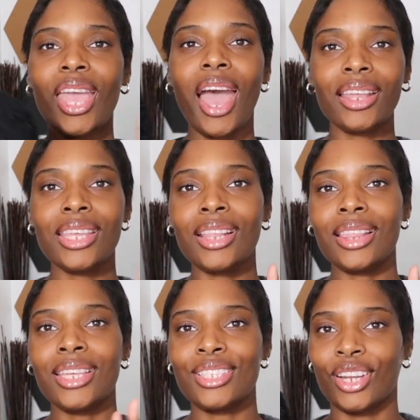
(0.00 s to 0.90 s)
I think that
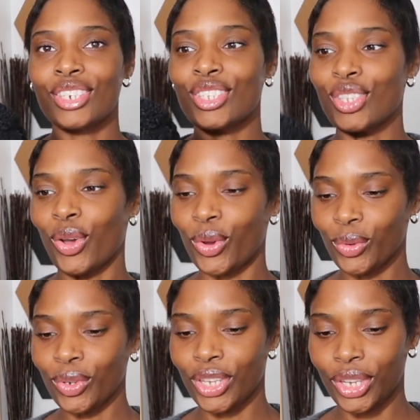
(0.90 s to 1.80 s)
these are
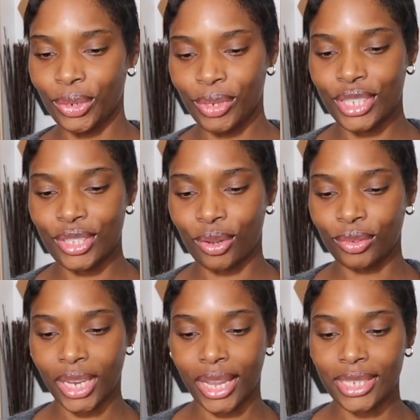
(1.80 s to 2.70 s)
so cute and so
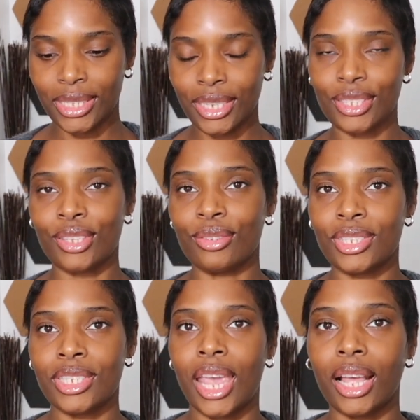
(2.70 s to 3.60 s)
nice and so
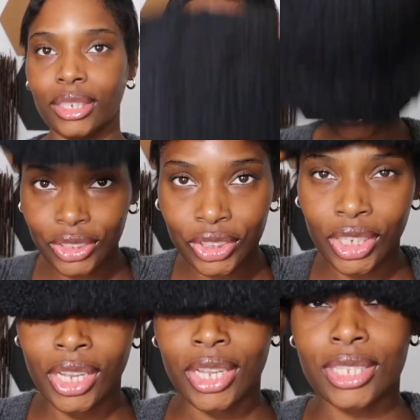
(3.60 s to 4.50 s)
stylish.
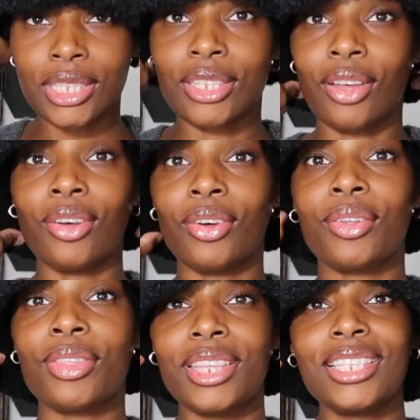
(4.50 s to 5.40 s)

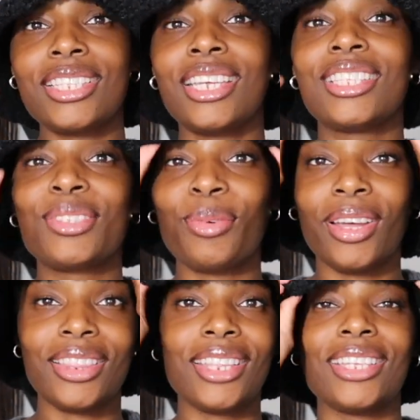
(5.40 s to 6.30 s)
So this is
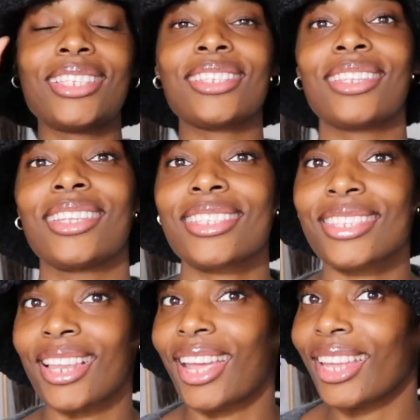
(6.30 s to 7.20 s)
what this looks
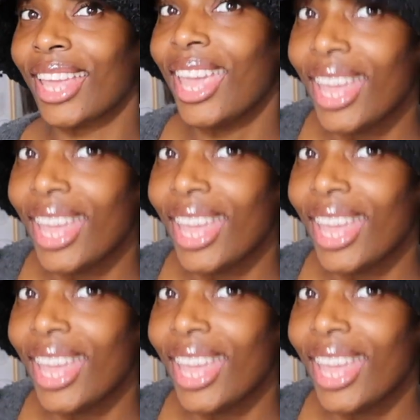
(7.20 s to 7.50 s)
like.